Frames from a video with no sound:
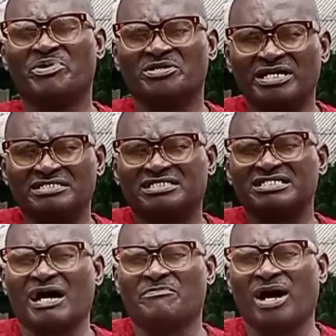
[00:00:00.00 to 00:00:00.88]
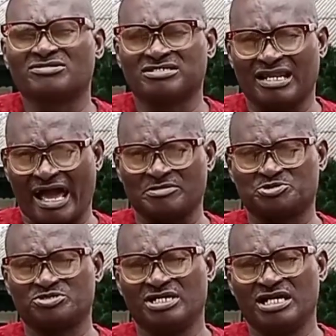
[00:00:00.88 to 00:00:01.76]
parenting about life.
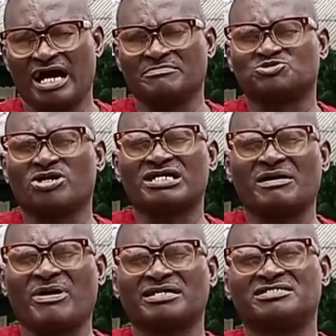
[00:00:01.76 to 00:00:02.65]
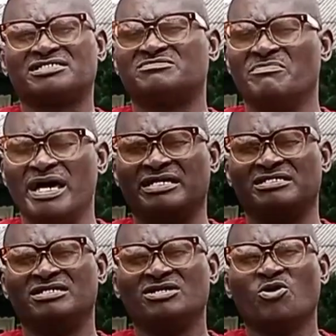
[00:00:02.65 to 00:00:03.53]
I'm talking about these
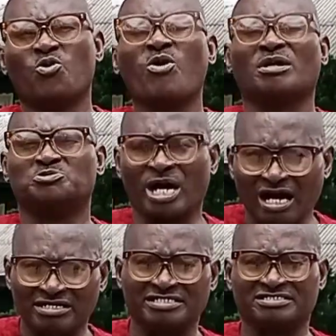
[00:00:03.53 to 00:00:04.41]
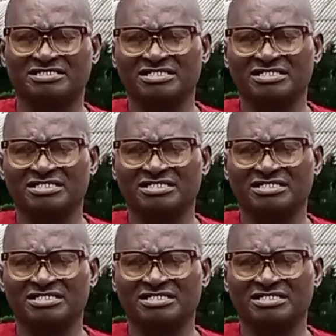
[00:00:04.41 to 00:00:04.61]
men who are violent.